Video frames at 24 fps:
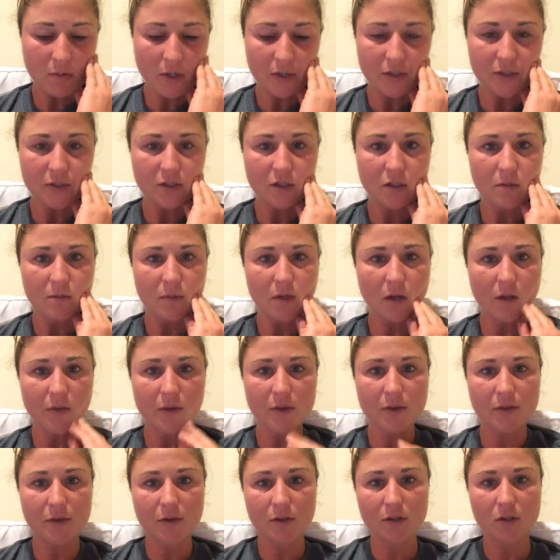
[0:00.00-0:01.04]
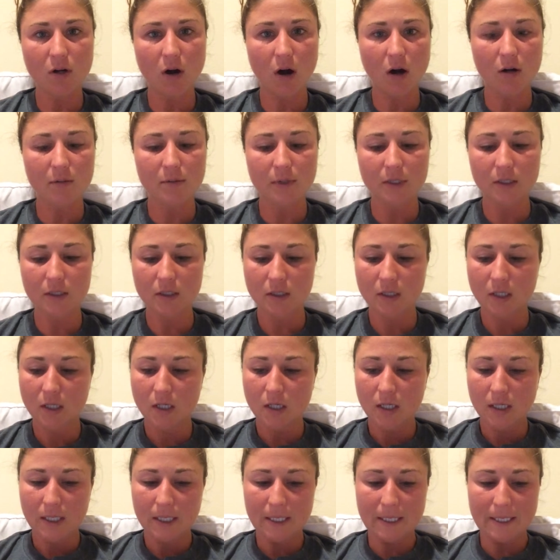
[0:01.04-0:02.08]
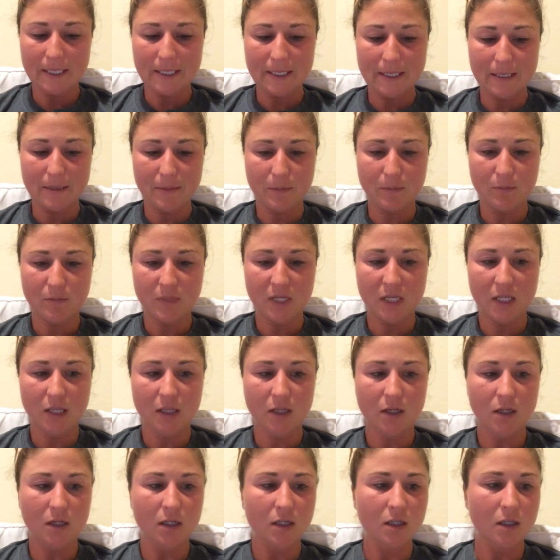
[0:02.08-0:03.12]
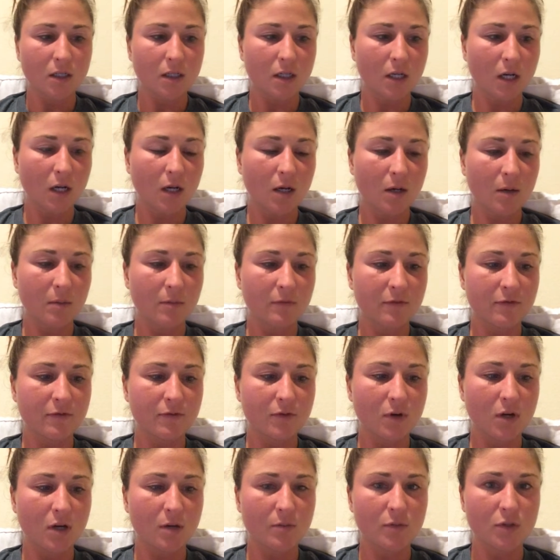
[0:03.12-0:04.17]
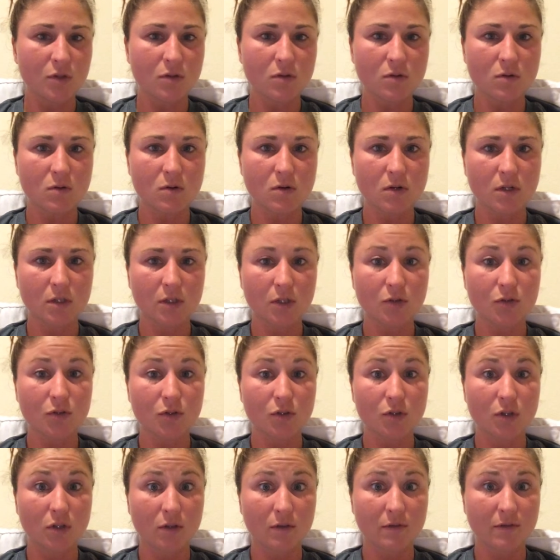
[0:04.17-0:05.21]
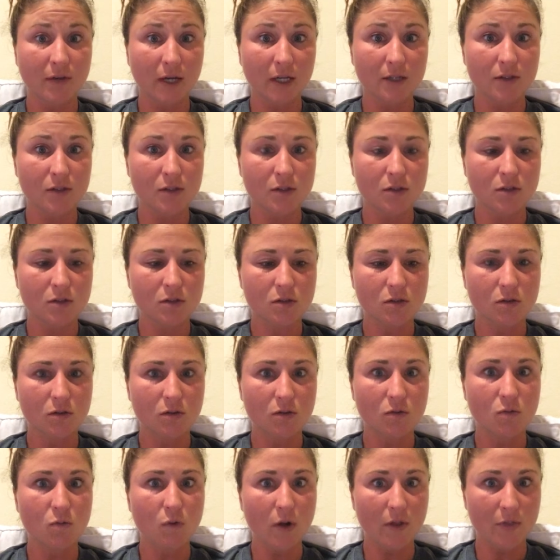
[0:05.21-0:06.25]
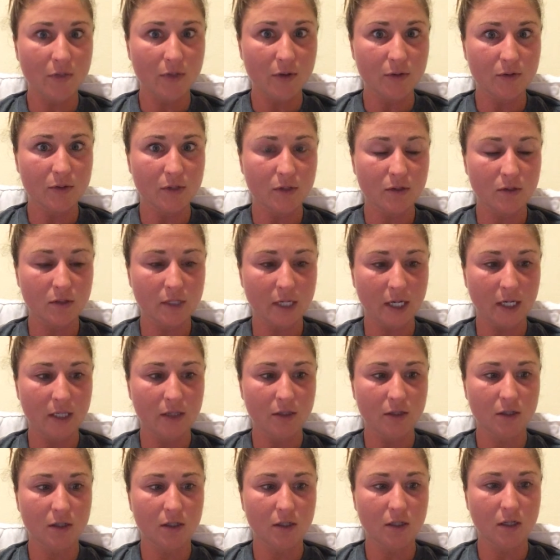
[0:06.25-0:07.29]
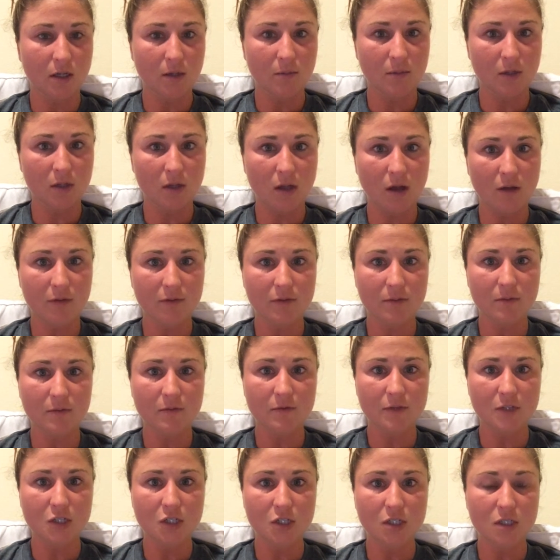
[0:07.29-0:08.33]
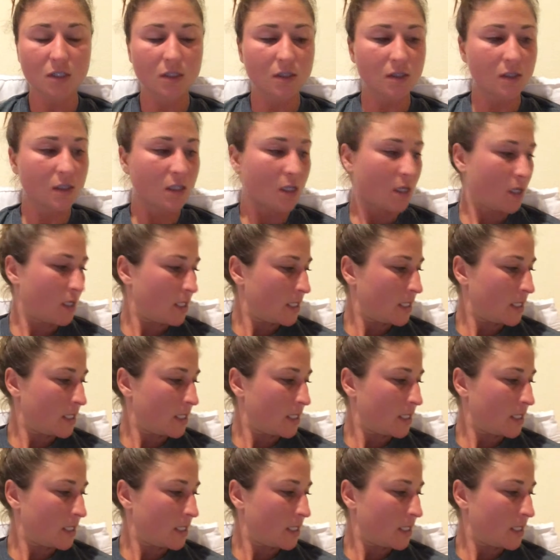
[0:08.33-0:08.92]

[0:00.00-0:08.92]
bond is going to be on the third carbon. And they're going to come from those are good fats, so you want those in your diet. They're going to come a lot from fishes.